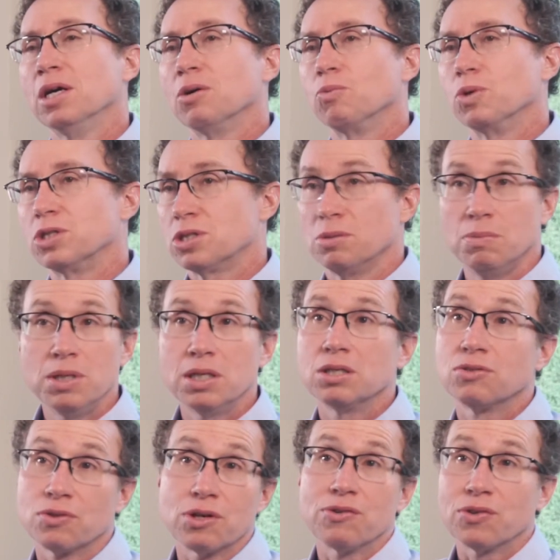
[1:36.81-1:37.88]
which to me is
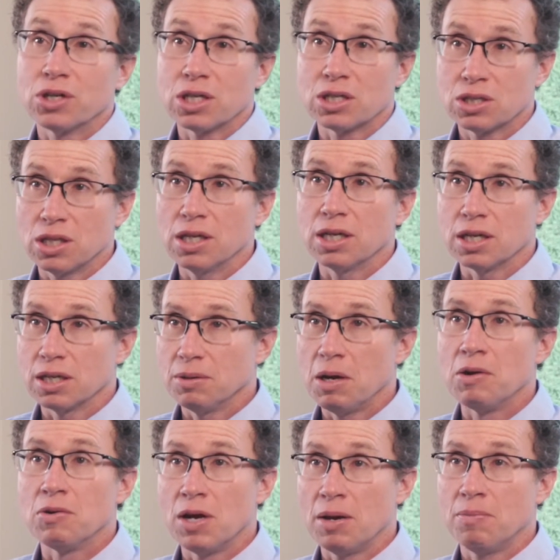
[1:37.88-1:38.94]
very, very exciting
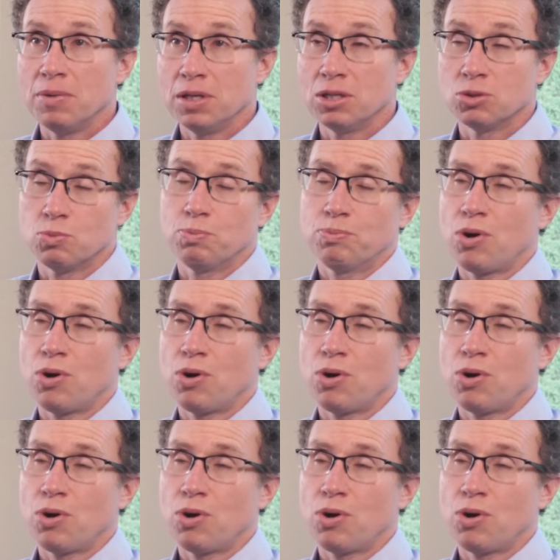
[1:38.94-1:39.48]
and is